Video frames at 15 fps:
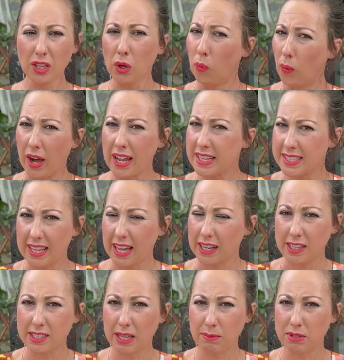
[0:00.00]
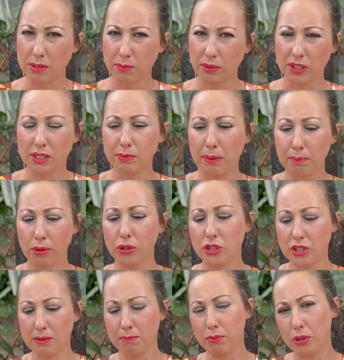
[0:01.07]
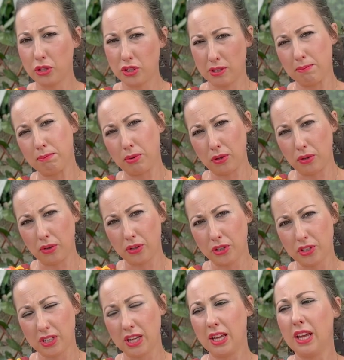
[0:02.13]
Why is it acceptable to be pushed and pushed and pushed